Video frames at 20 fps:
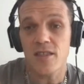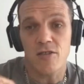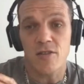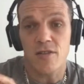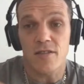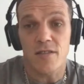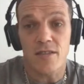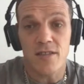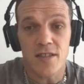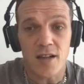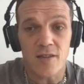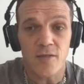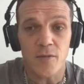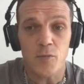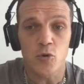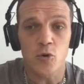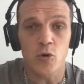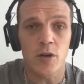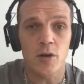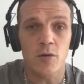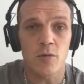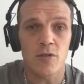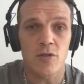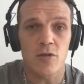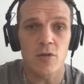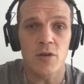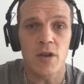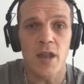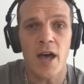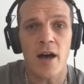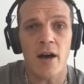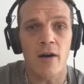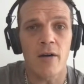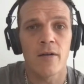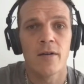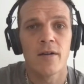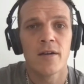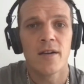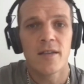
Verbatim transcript: sort of the stuff I'm talking with you now.